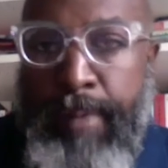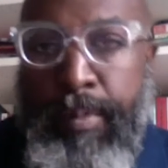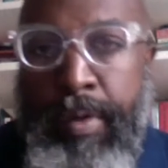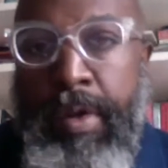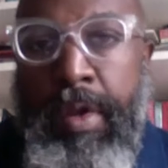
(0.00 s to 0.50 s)

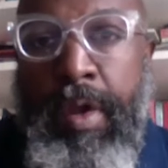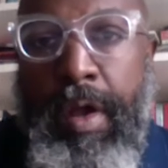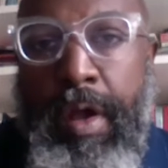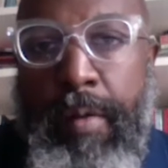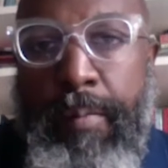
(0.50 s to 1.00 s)
But
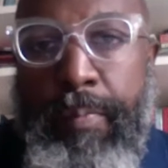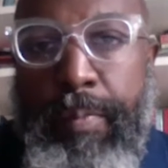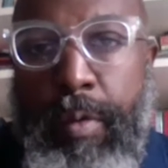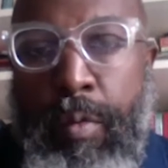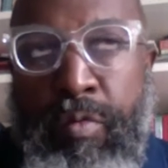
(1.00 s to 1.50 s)

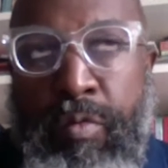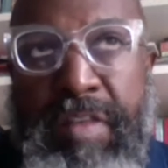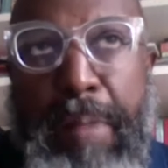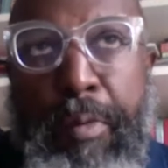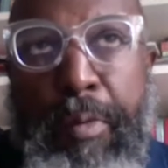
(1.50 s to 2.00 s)
the reason
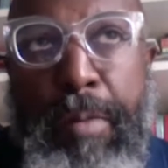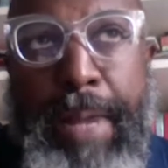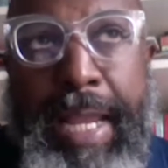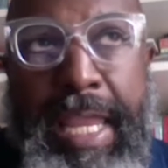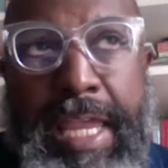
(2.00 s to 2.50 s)
I put it
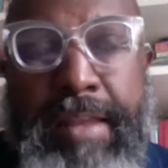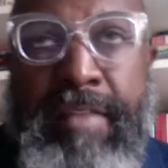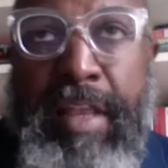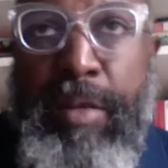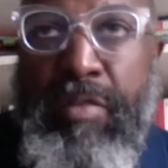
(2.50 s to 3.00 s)
back in is
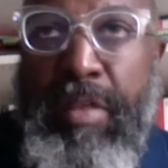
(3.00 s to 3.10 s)
that there was